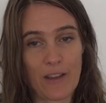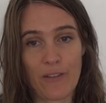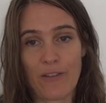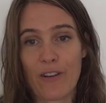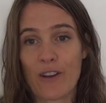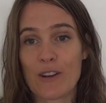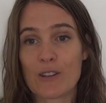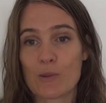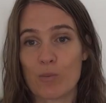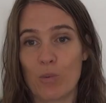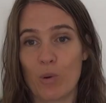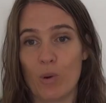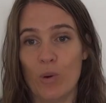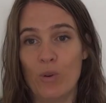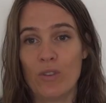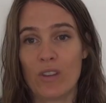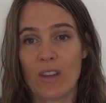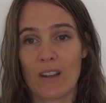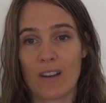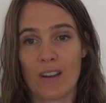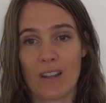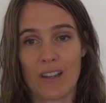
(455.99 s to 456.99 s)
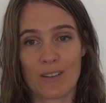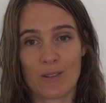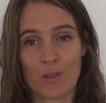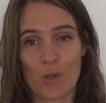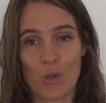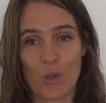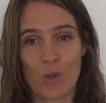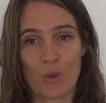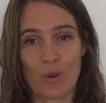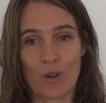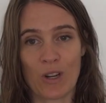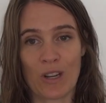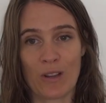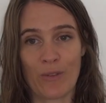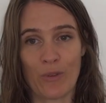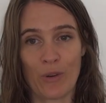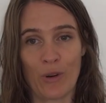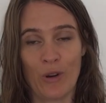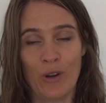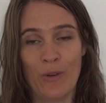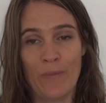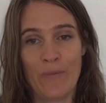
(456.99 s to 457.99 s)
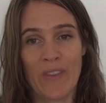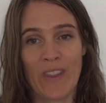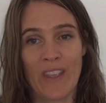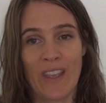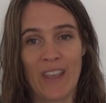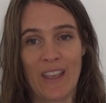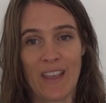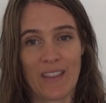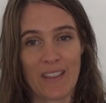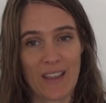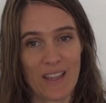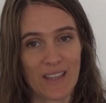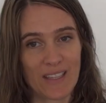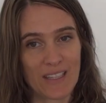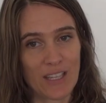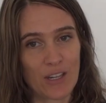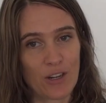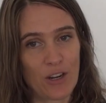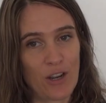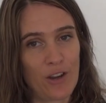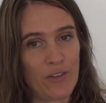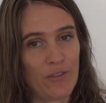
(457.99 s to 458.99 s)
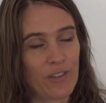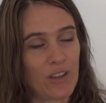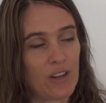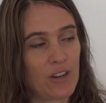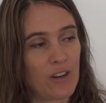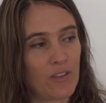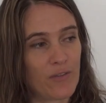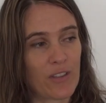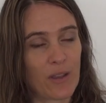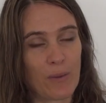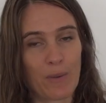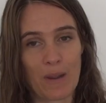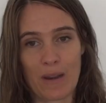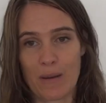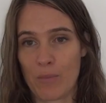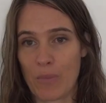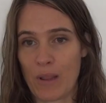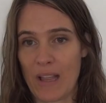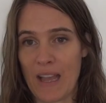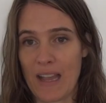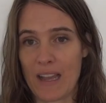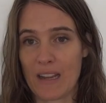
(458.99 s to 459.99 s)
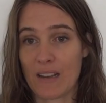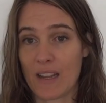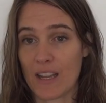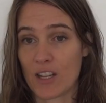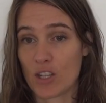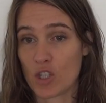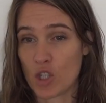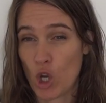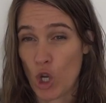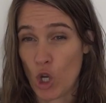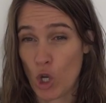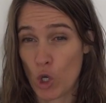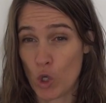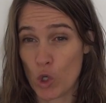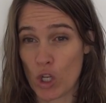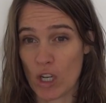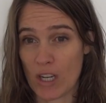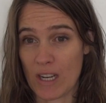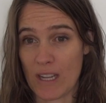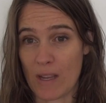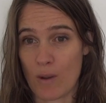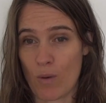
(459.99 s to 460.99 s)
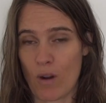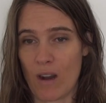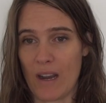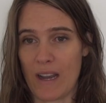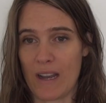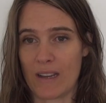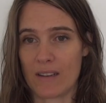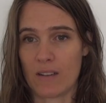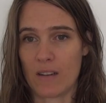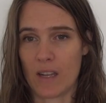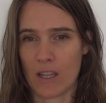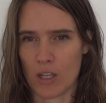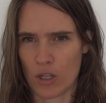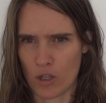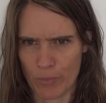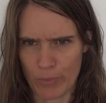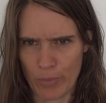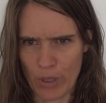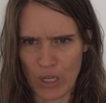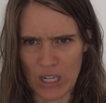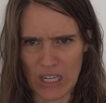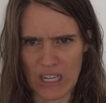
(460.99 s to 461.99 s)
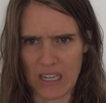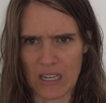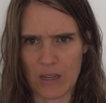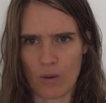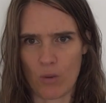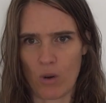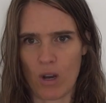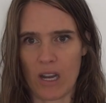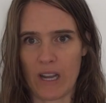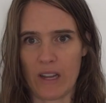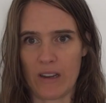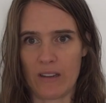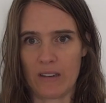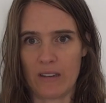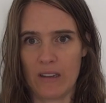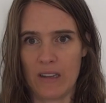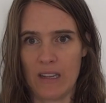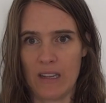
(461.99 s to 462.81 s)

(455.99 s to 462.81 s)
They're very small, they're like 2, 3, 4. They slid off and off they went and played, like totally quiet, like completely quiet.